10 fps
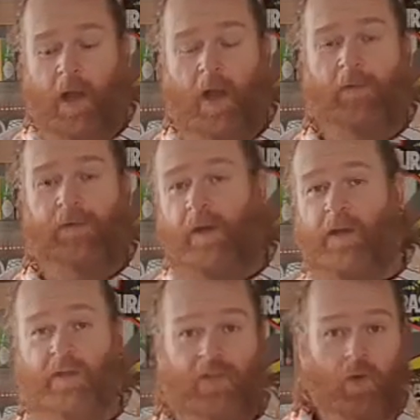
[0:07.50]
Hopefully
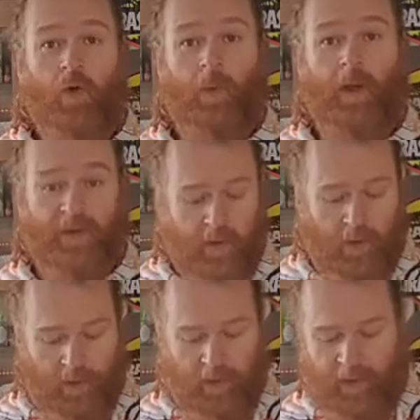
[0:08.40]
the storm has
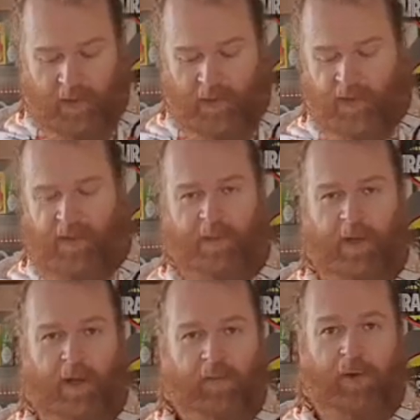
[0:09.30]
gone because it's been
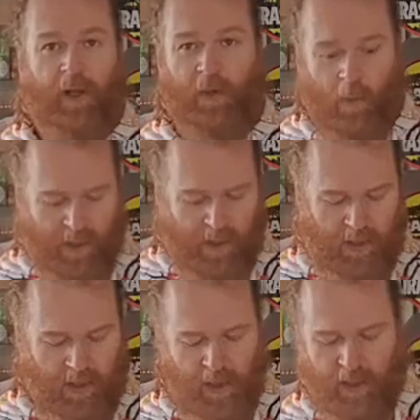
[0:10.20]
here for like a week.
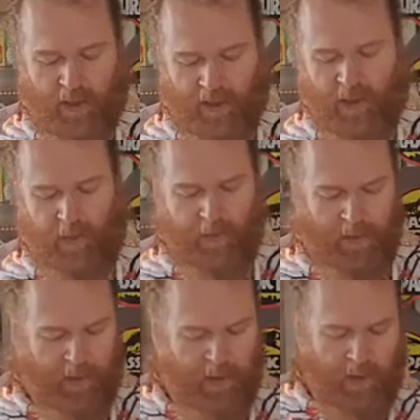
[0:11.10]
So
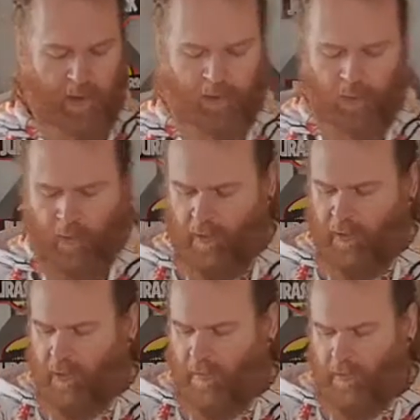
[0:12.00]
I thought
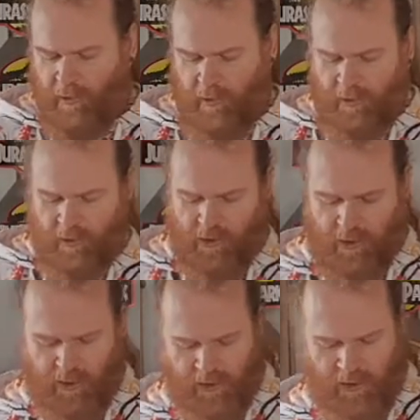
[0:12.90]
I would
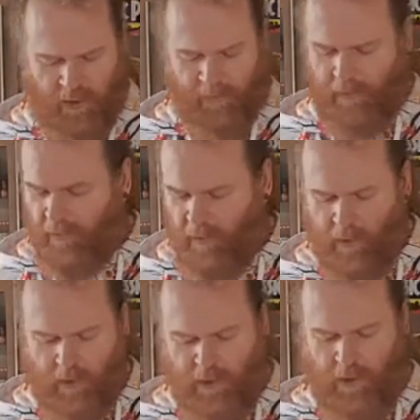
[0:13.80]
just
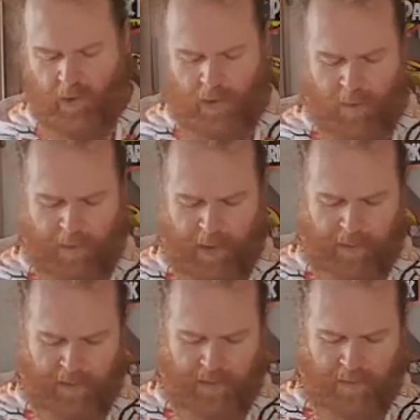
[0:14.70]
do a
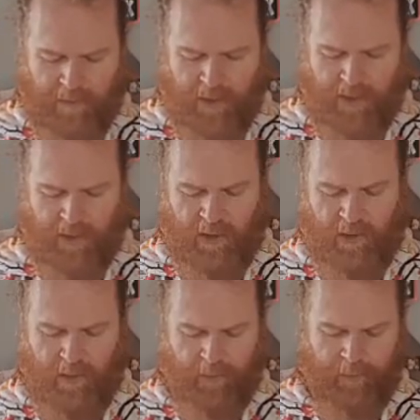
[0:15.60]
pimped up
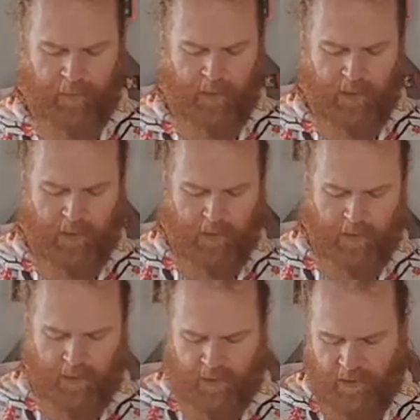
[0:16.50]
miso
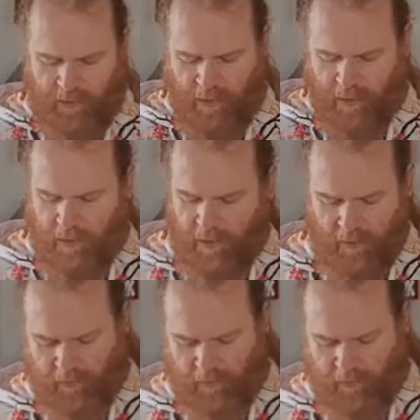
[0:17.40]
to